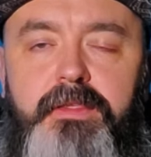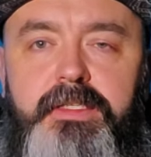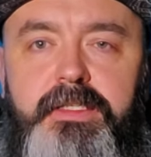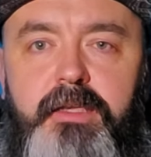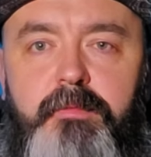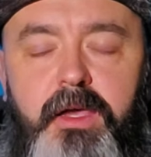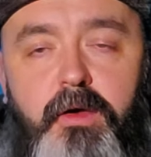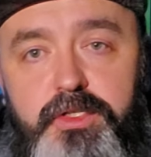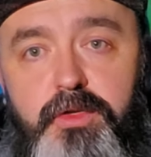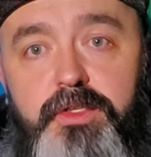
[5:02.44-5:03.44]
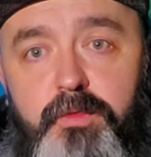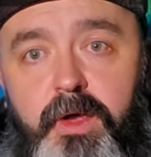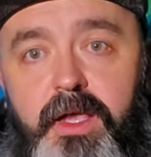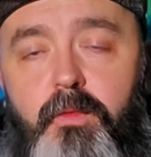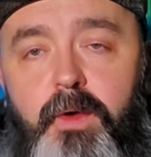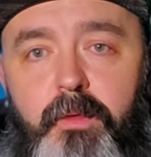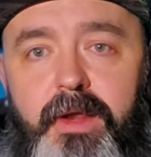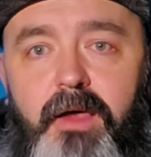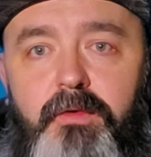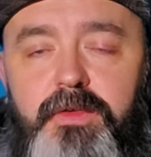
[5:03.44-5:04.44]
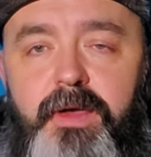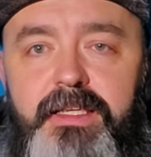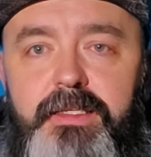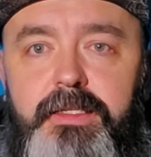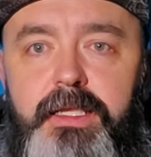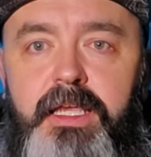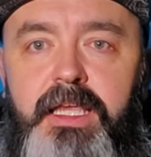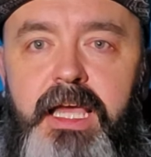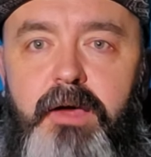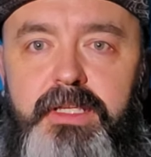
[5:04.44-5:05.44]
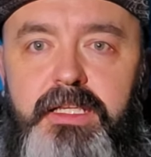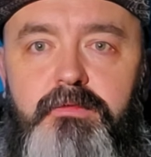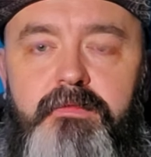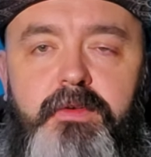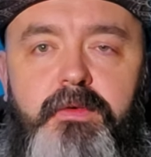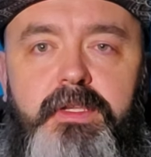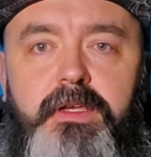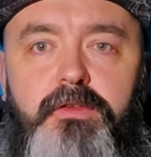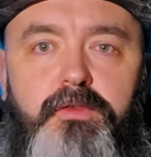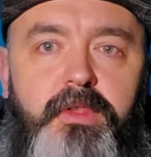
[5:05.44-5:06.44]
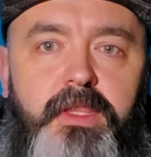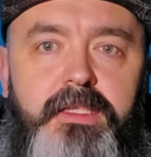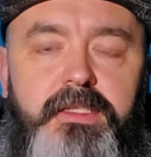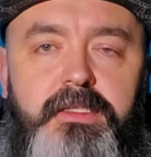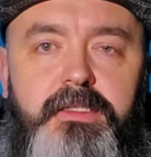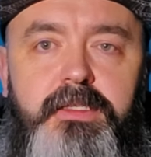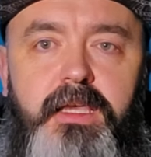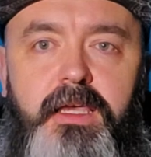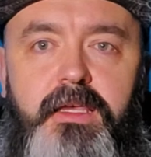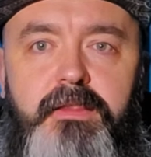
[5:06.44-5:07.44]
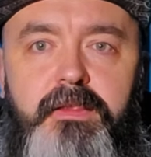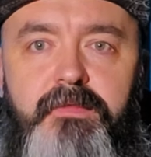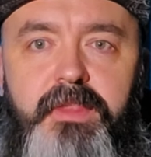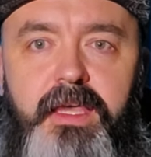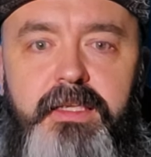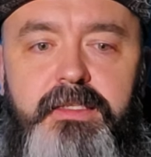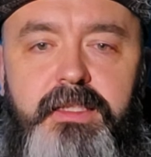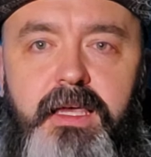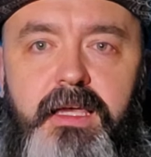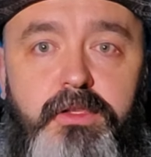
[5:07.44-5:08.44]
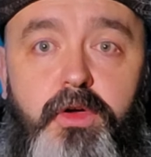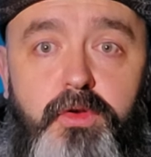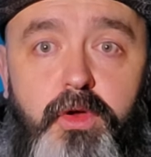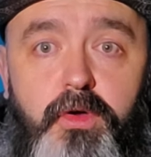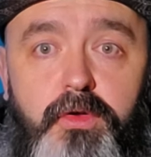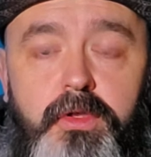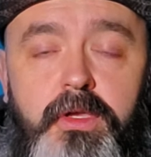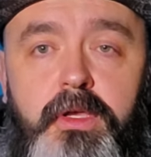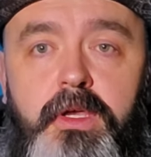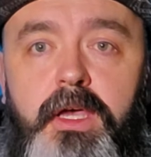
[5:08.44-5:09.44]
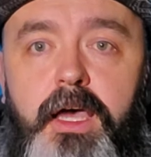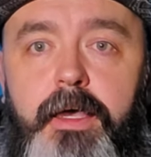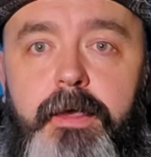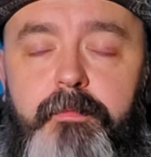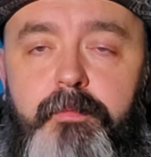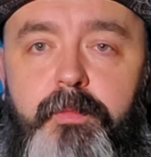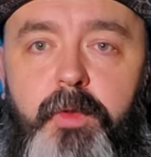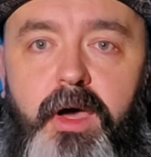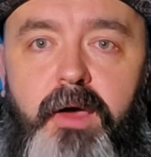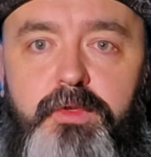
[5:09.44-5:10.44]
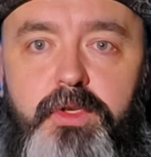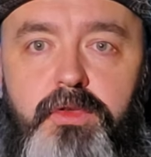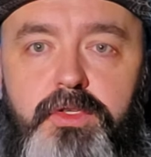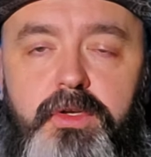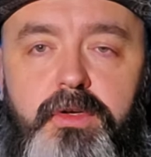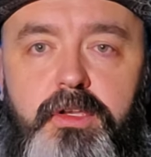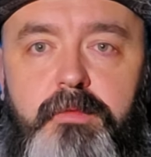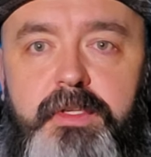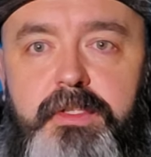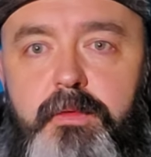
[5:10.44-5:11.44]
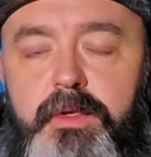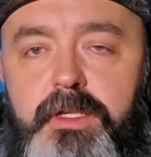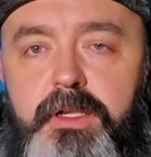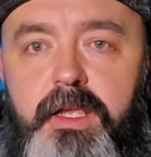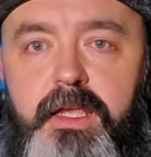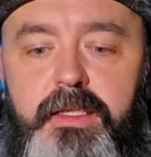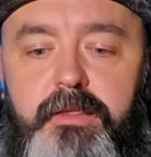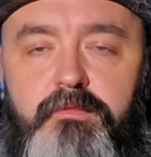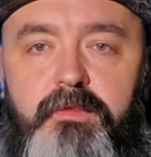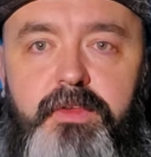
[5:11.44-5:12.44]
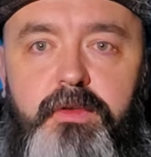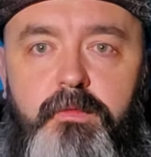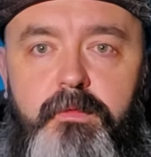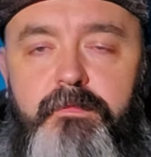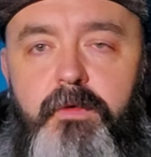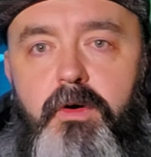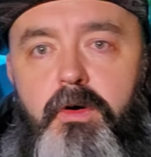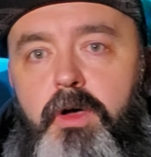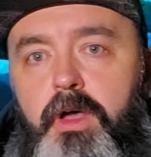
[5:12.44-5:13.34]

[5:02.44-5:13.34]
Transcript: Sigma. I was doing some work when I went out to Iceland. I was actually reviewing another lens of theirs that I don't own, but I was also going to be doing a review for